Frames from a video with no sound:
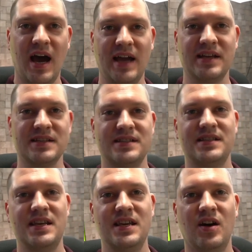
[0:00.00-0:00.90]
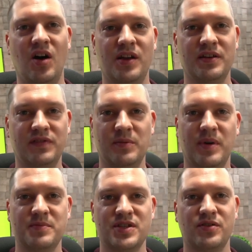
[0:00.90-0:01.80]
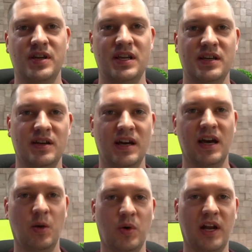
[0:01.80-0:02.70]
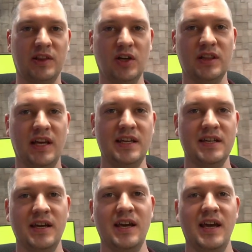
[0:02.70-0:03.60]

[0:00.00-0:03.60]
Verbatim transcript: I can see on the flip up screen uh, what I look like